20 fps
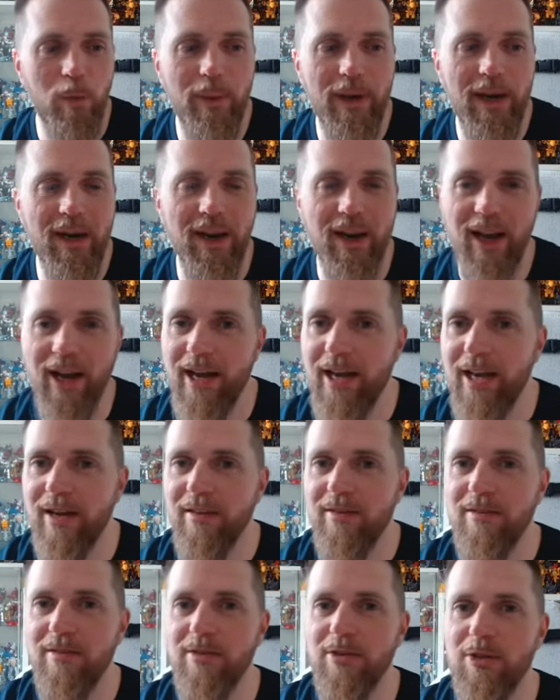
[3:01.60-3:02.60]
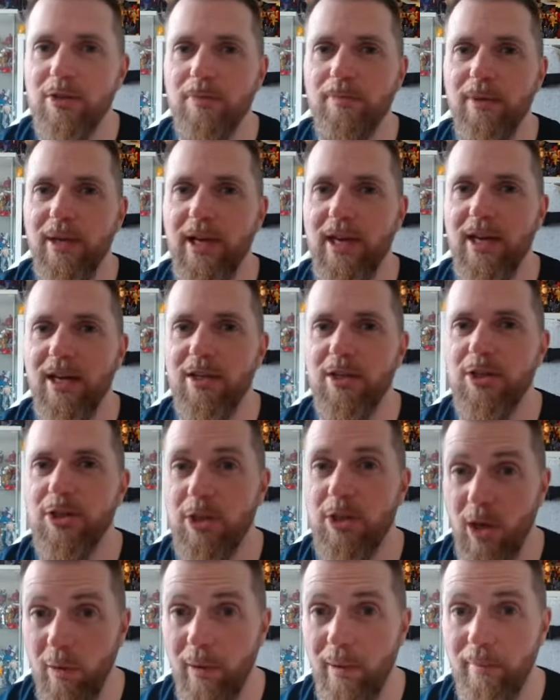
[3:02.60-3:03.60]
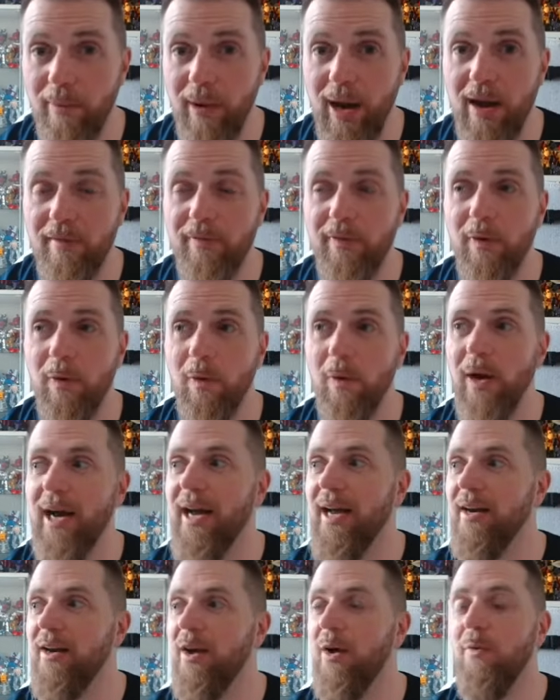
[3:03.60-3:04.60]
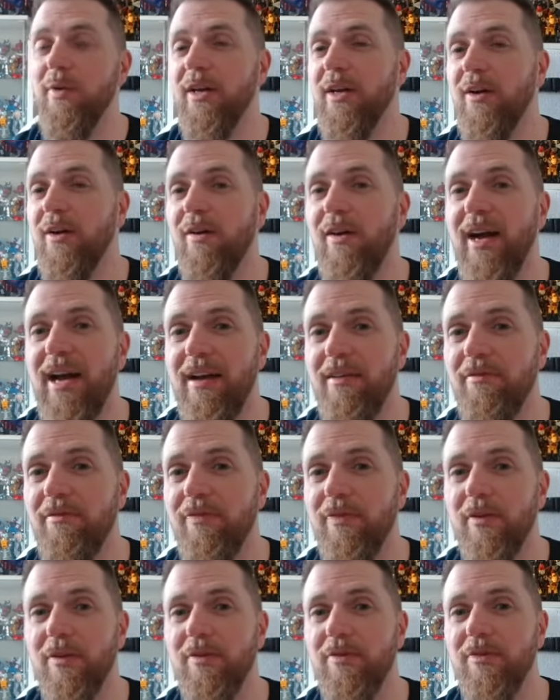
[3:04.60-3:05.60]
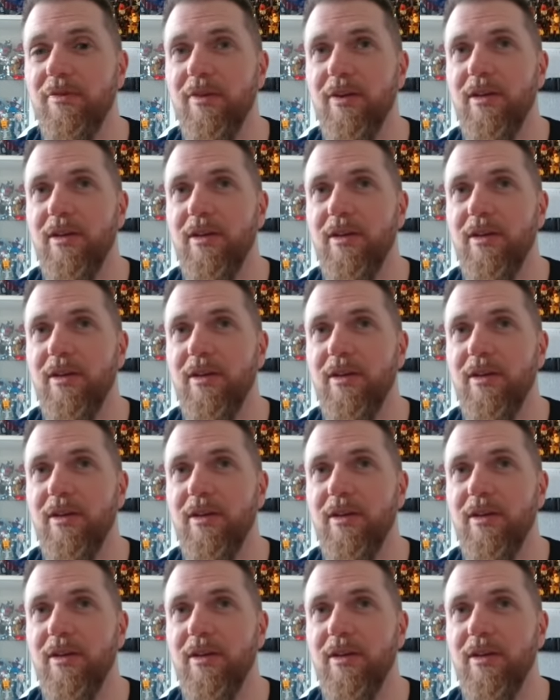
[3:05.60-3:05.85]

bit late to be so impactful and only got a handful of